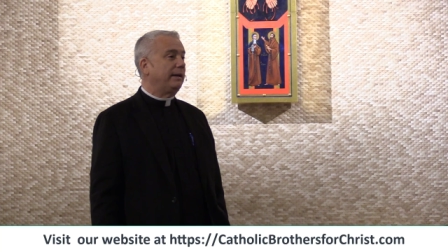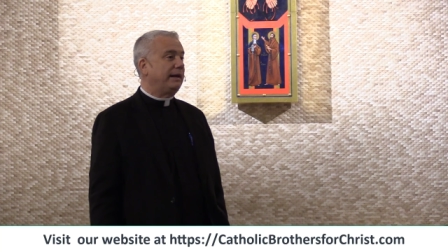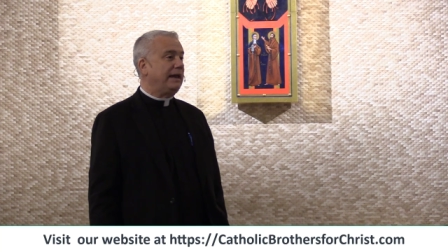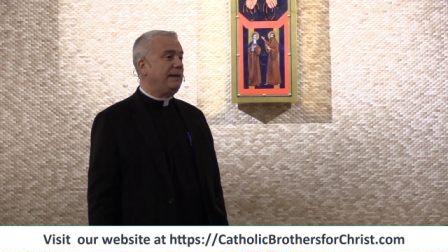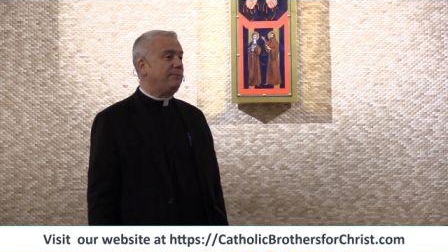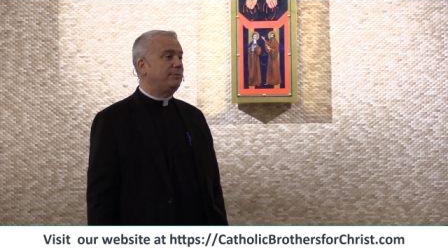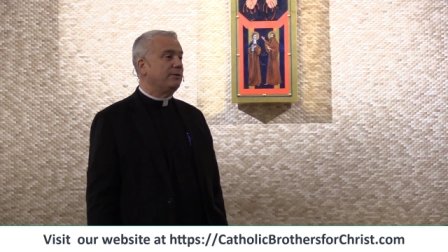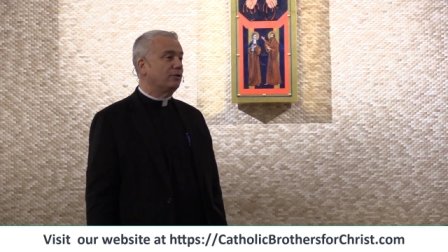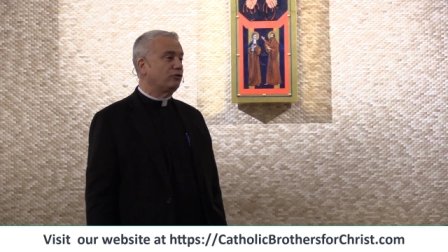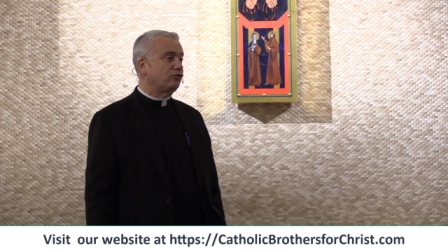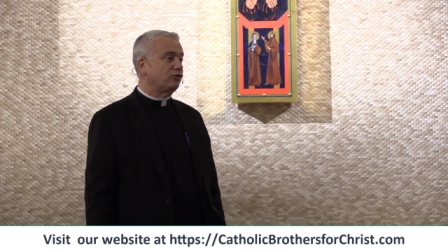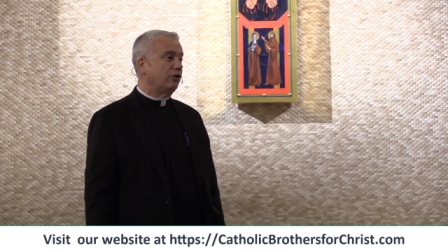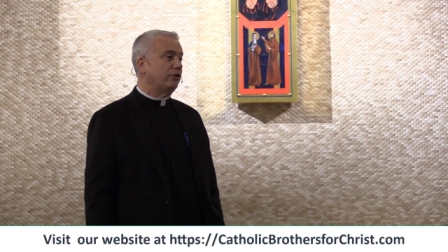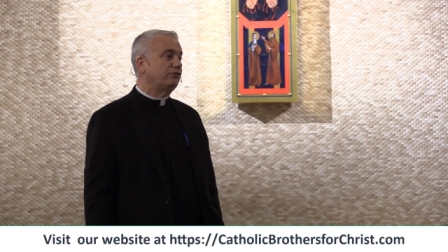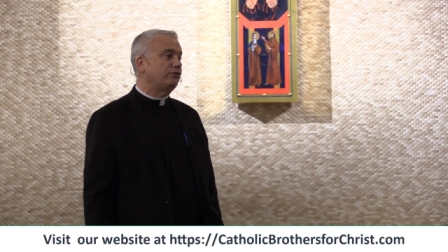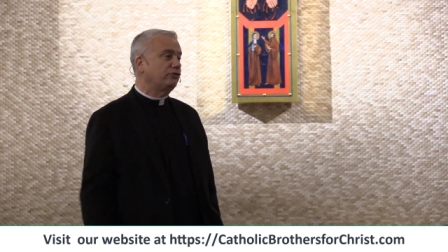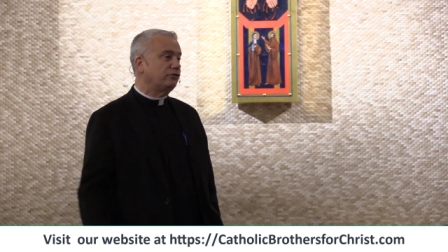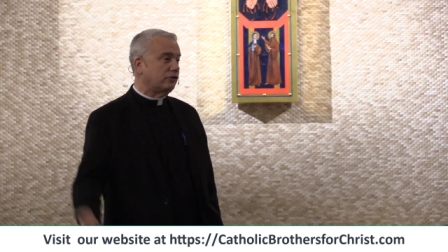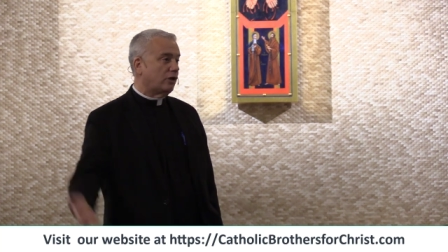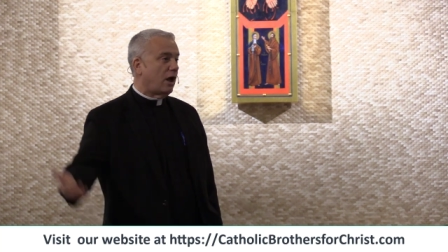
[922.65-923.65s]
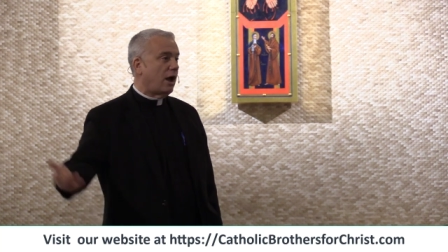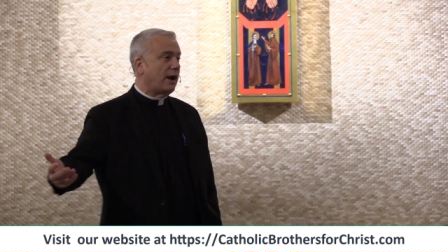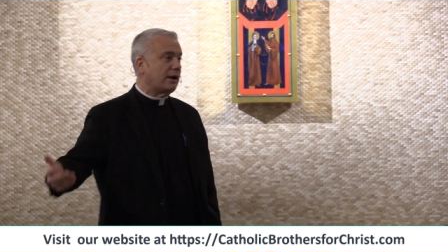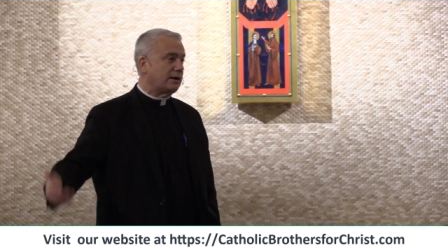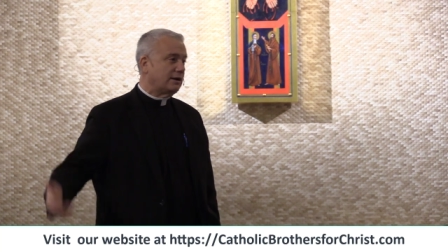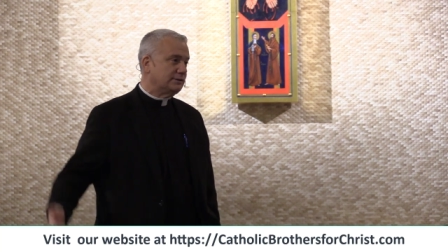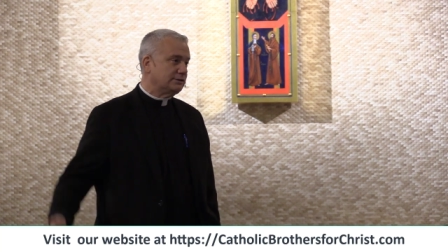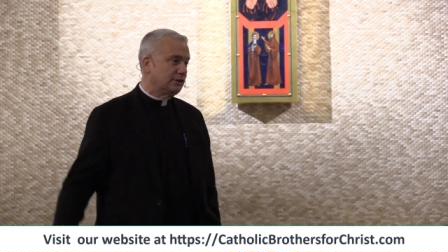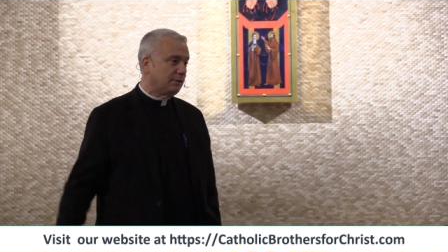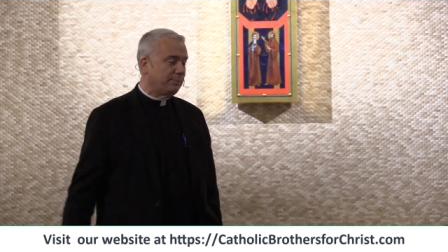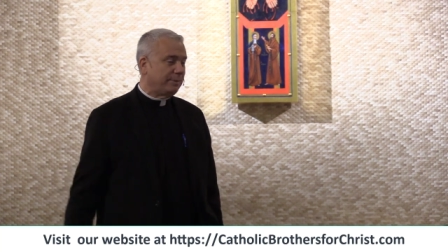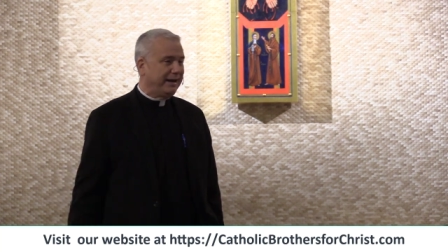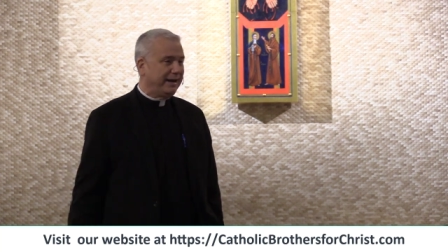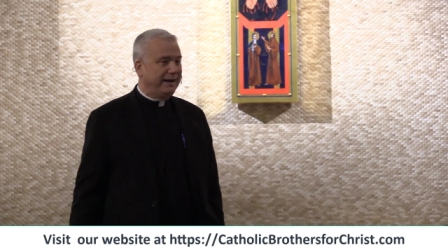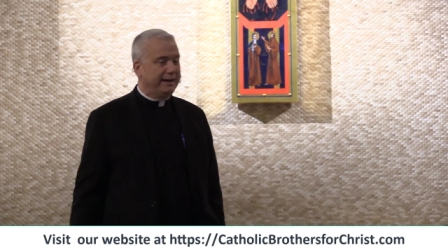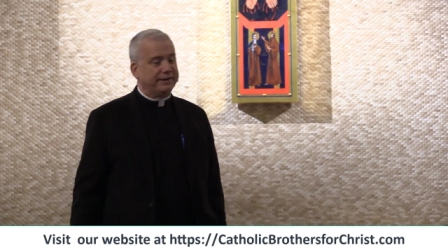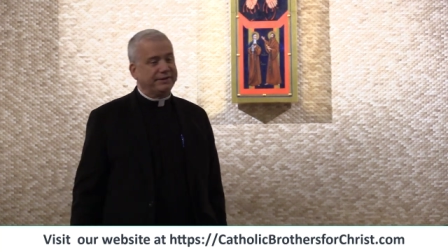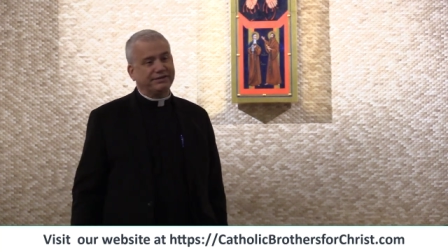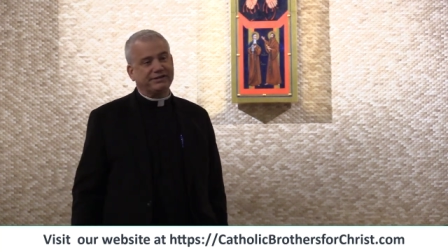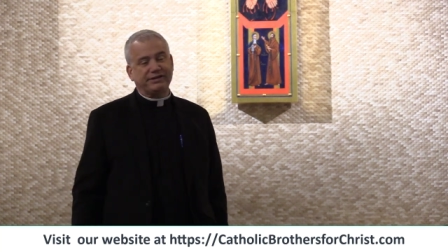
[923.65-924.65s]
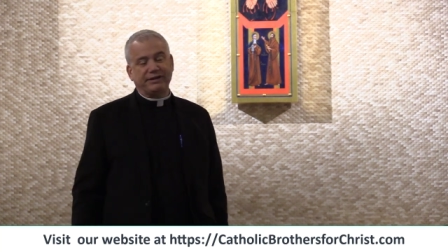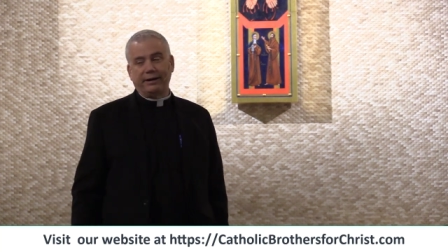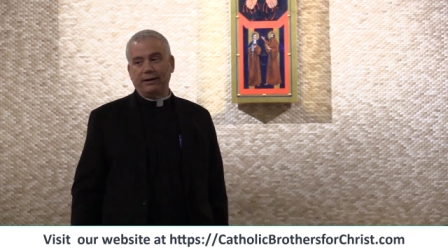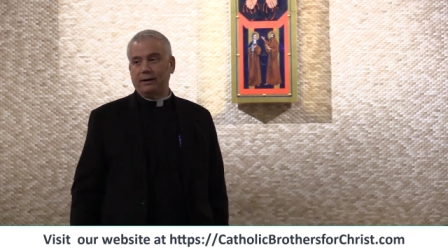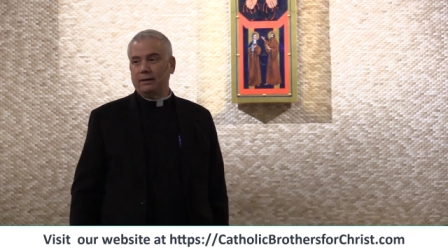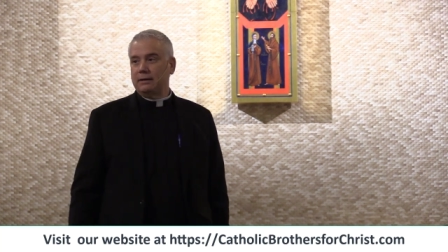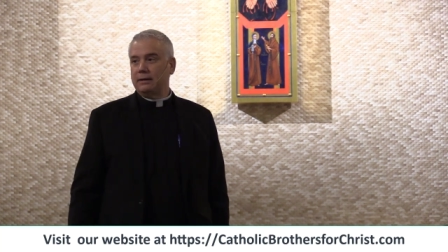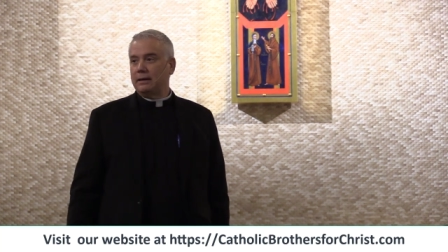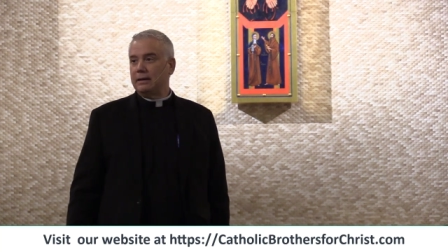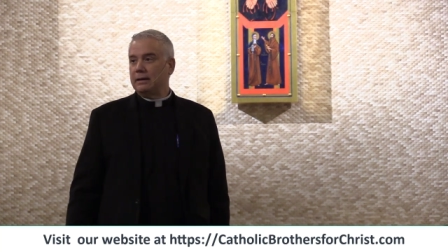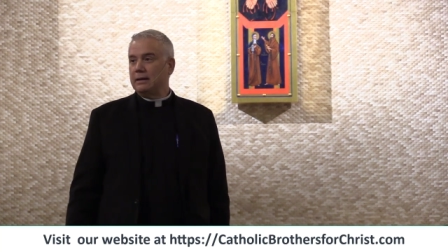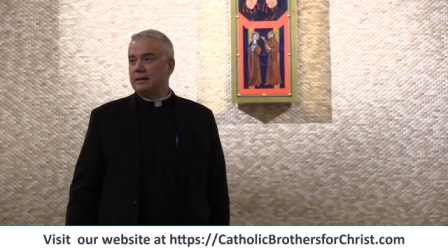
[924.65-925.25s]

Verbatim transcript: keep their churches locked because they're pagans there,